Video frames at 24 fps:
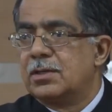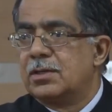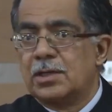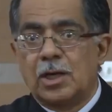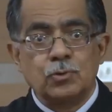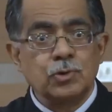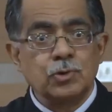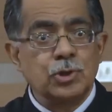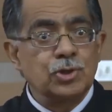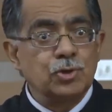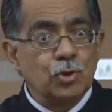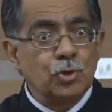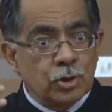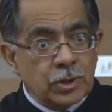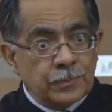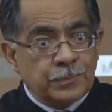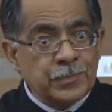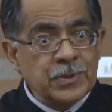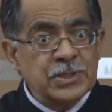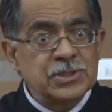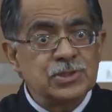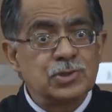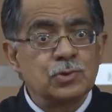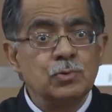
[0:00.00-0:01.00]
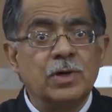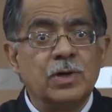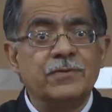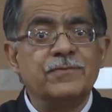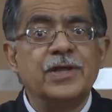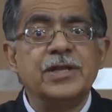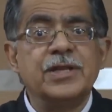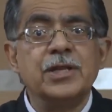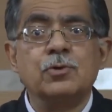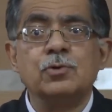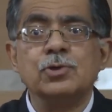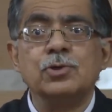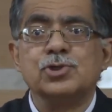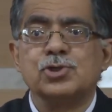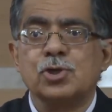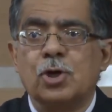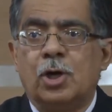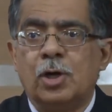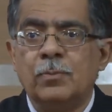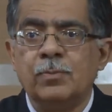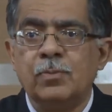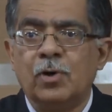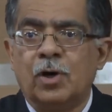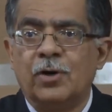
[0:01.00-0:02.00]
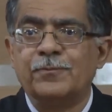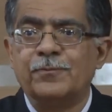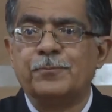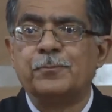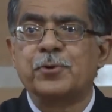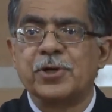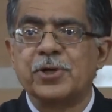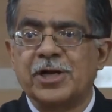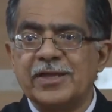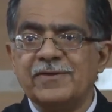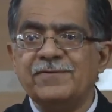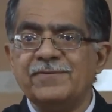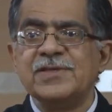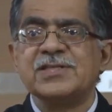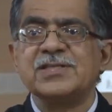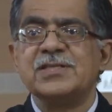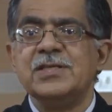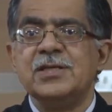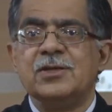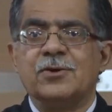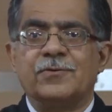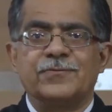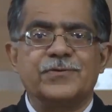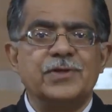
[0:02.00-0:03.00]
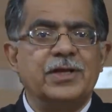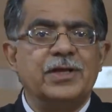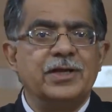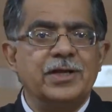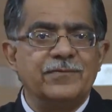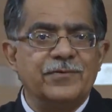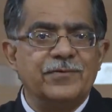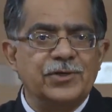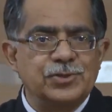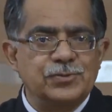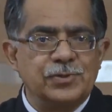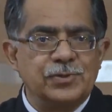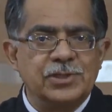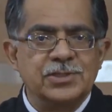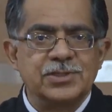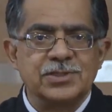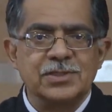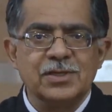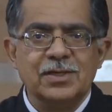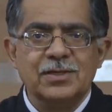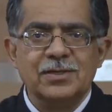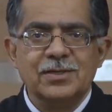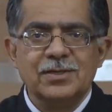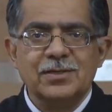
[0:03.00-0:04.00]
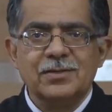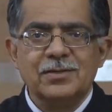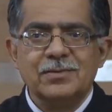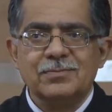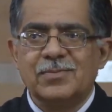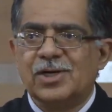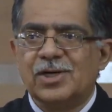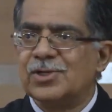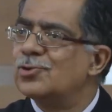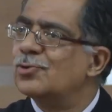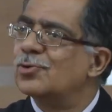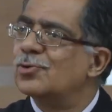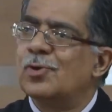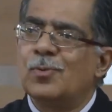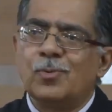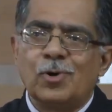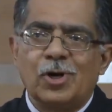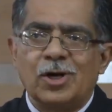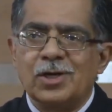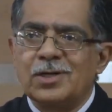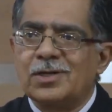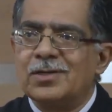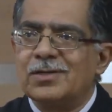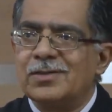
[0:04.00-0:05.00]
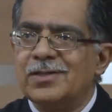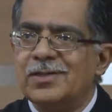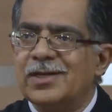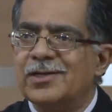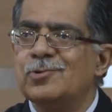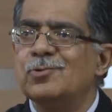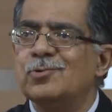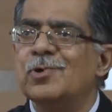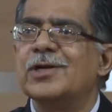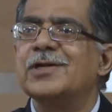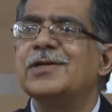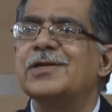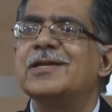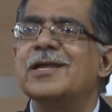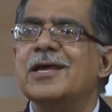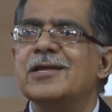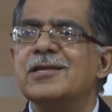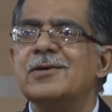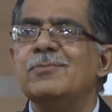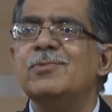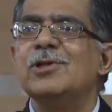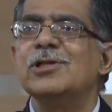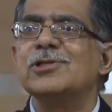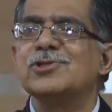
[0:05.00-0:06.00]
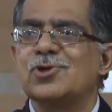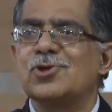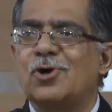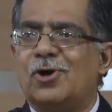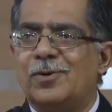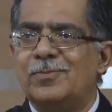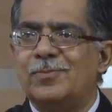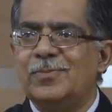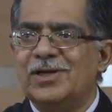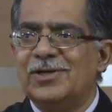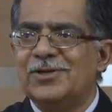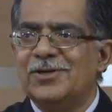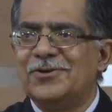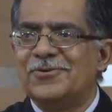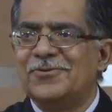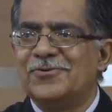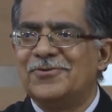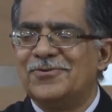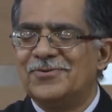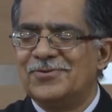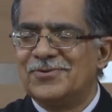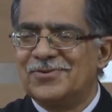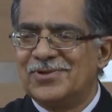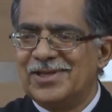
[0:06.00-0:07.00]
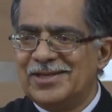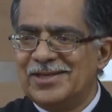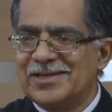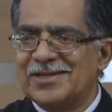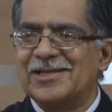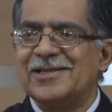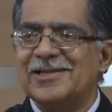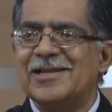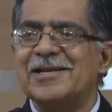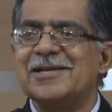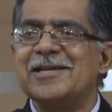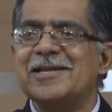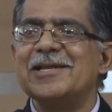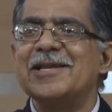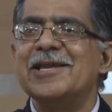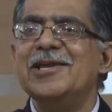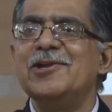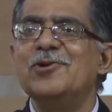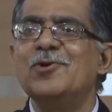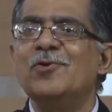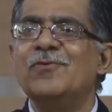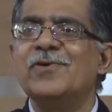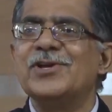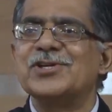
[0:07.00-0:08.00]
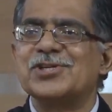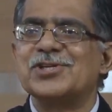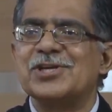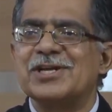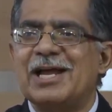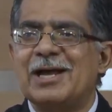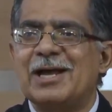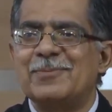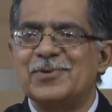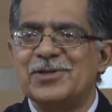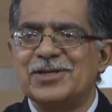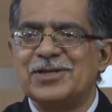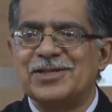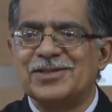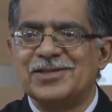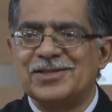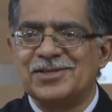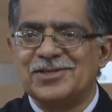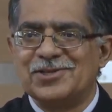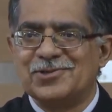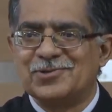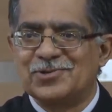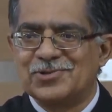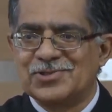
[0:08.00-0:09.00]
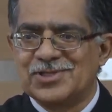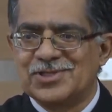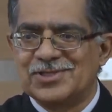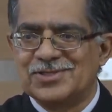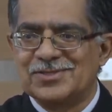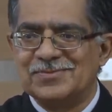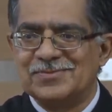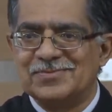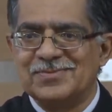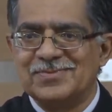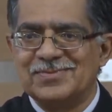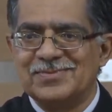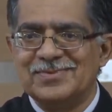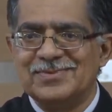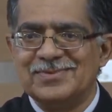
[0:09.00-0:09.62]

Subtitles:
Now, the Europeans do a very good job of privacy of the individuals, but you know what? They do a terrible job in letting innovation happen in the ecosystem.